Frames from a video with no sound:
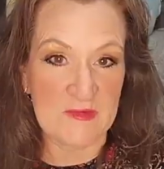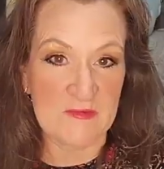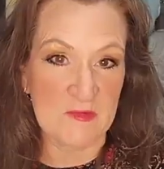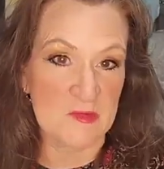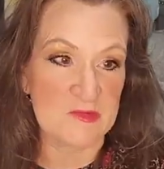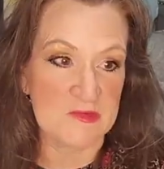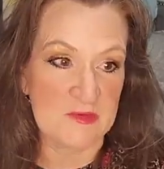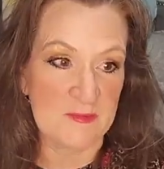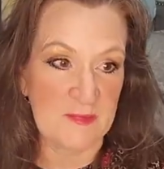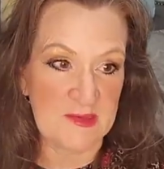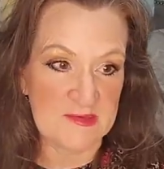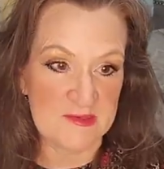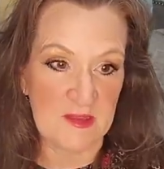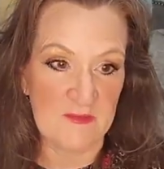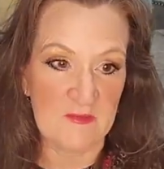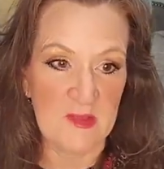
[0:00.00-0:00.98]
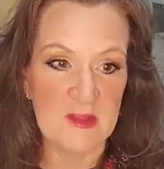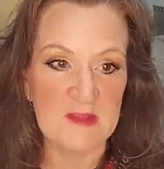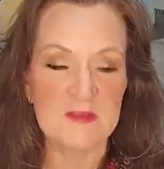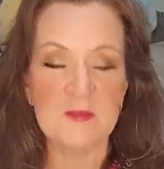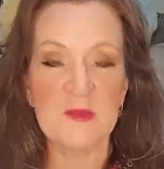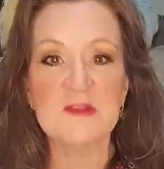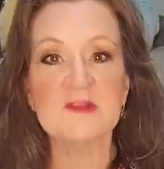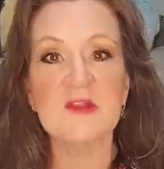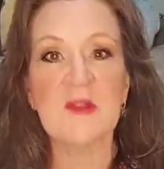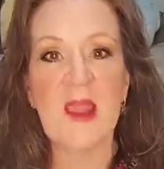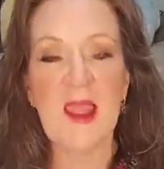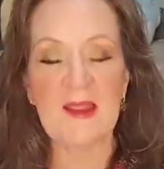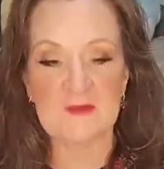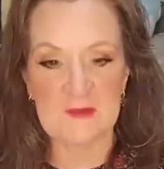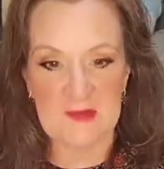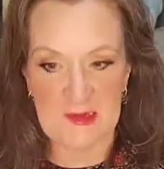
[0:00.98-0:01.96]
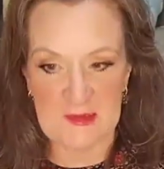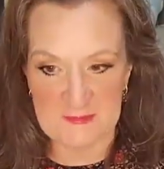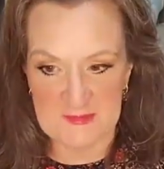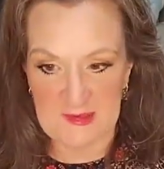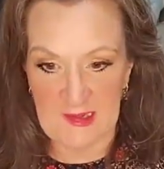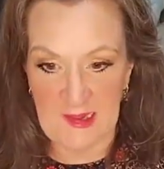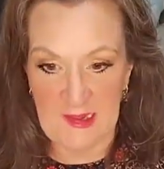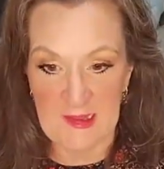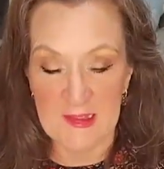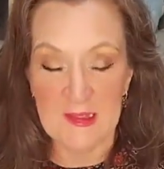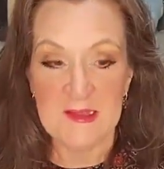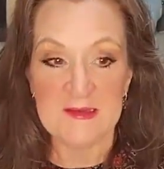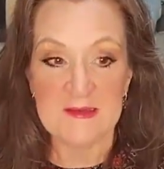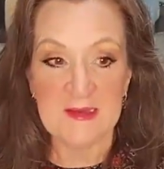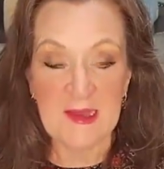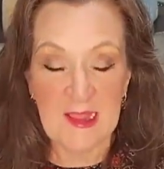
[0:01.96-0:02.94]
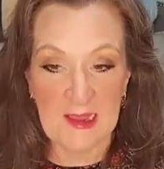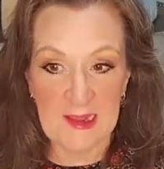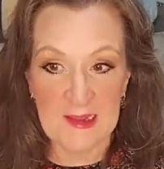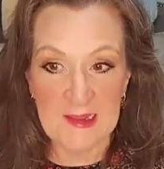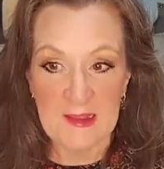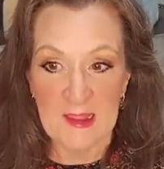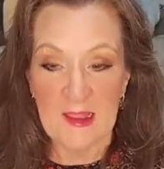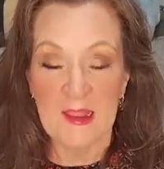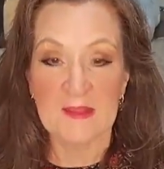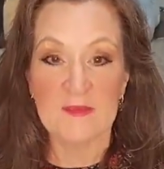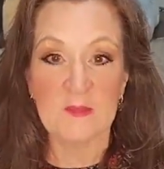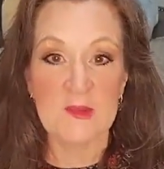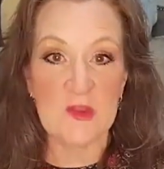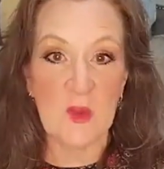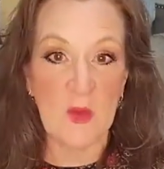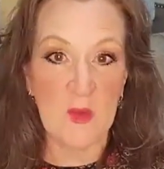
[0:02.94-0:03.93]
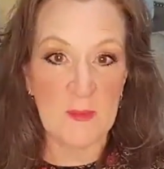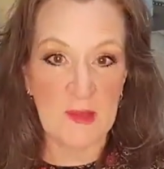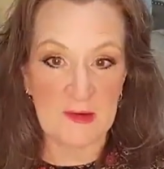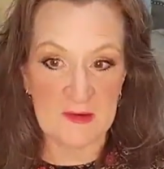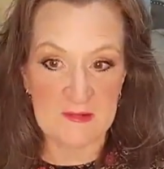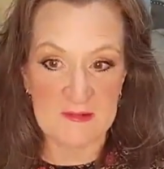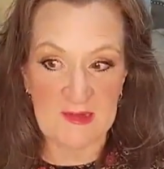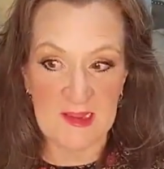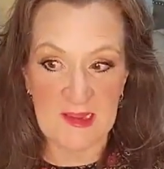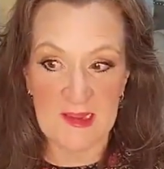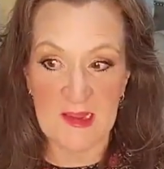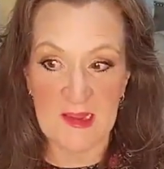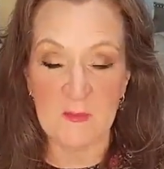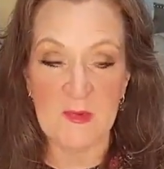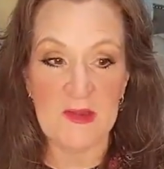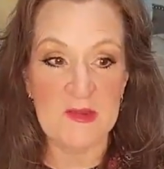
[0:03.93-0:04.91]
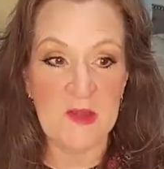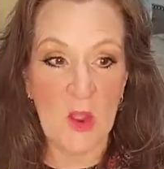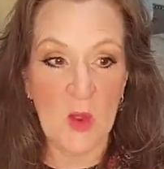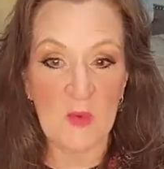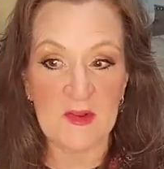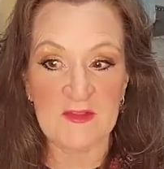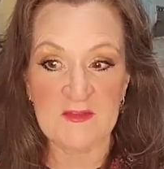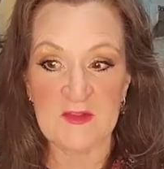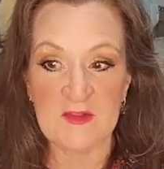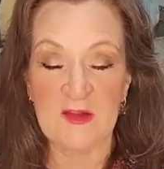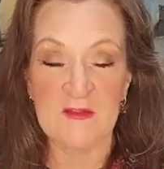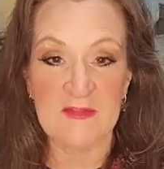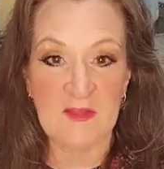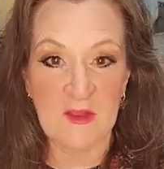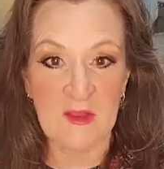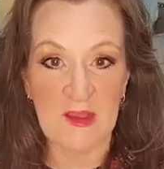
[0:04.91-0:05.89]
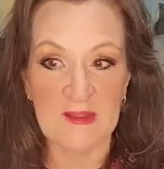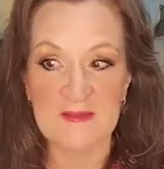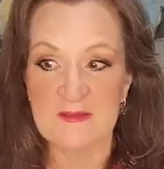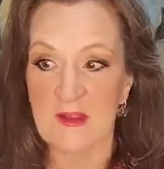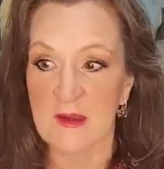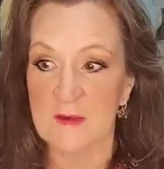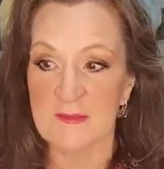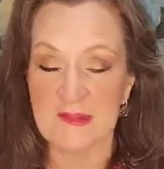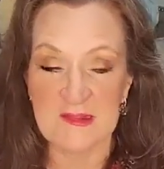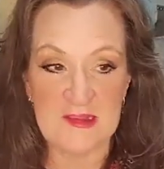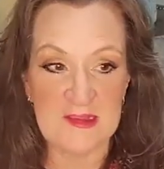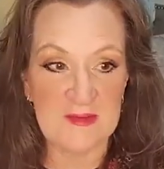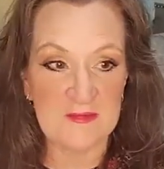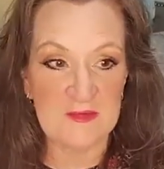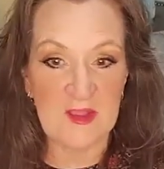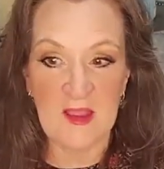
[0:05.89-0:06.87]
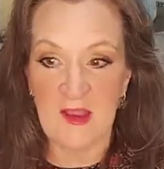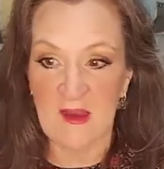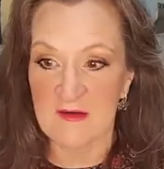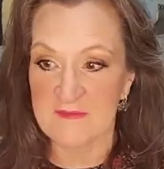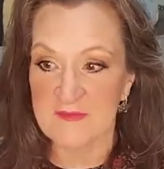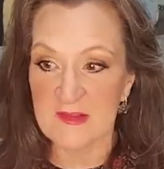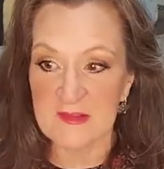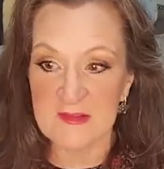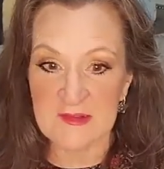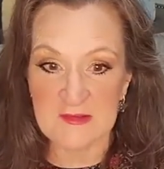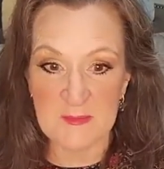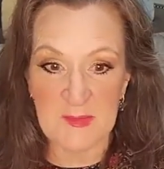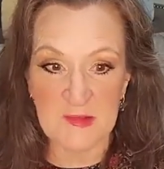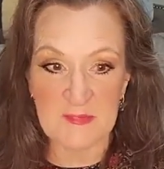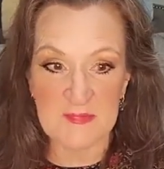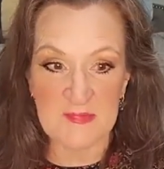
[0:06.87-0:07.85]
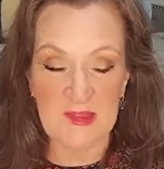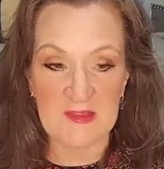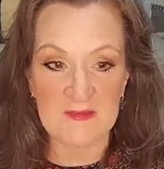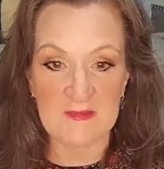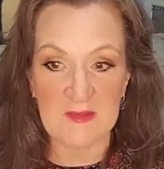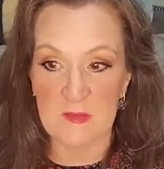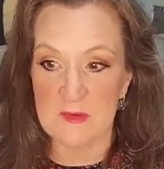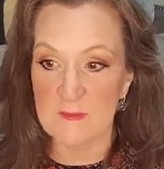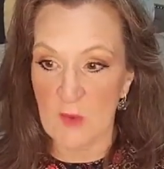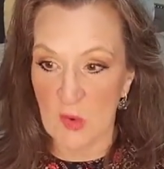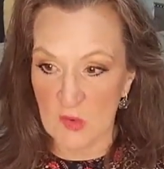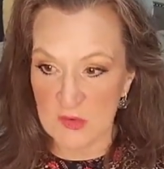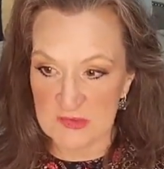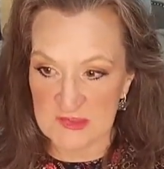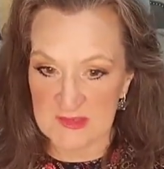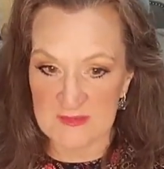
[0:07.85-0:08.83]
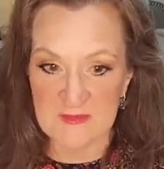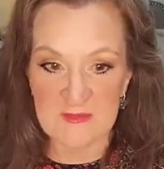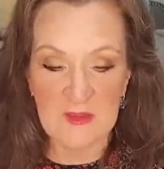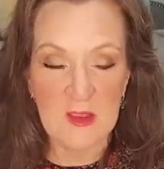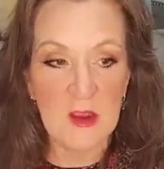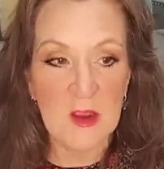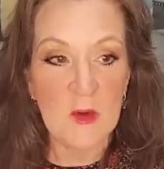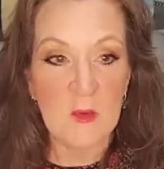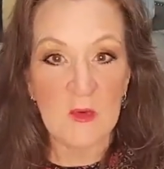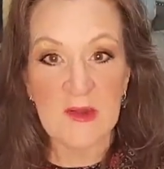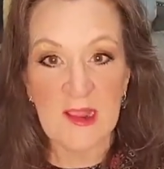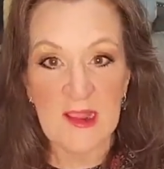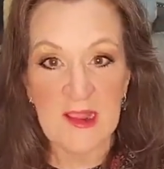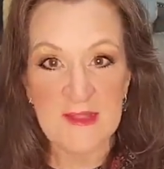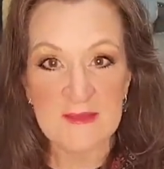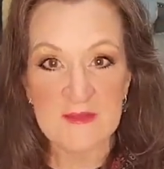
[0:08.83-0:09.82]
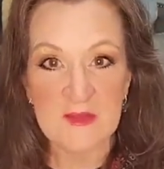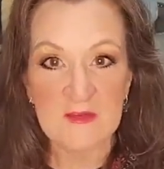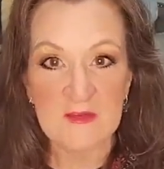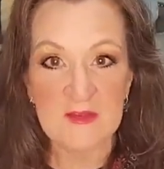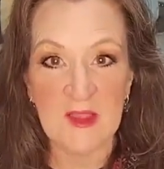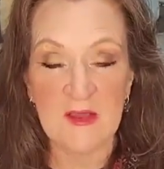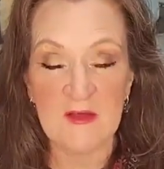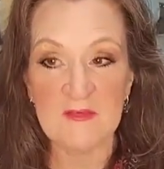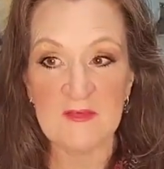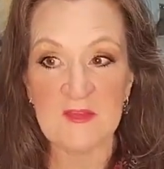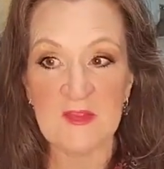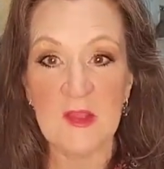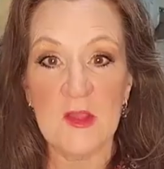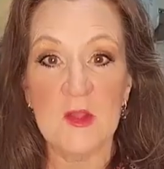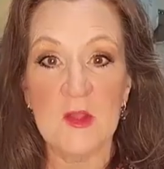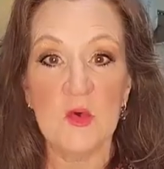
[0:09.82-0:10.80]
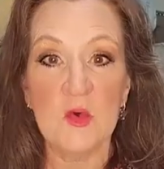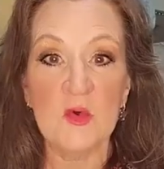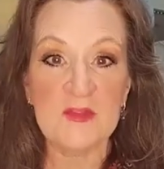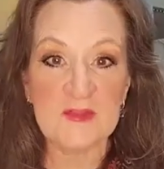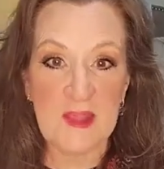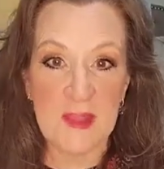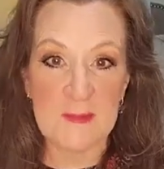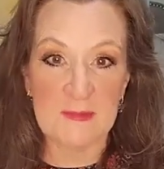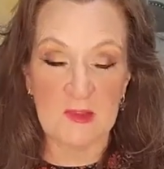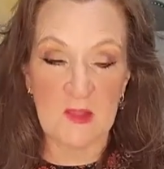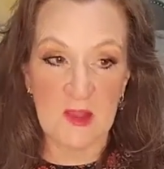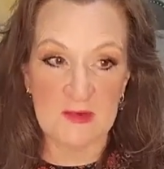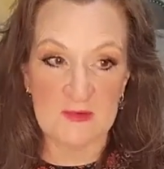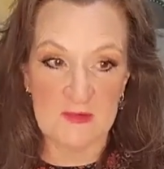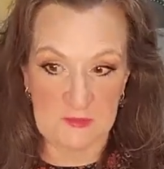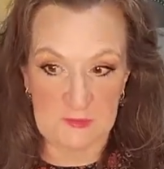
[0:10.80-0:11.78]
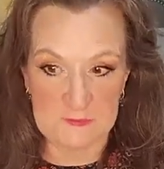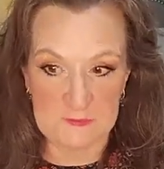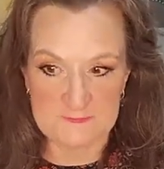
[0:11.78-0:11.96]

version of myself. So what's our action item today? Today, as we go about our day and we notice our thoughts, our beliefs, our feelings about things, our emotions, we're going to ask ourselves, who does that belong to?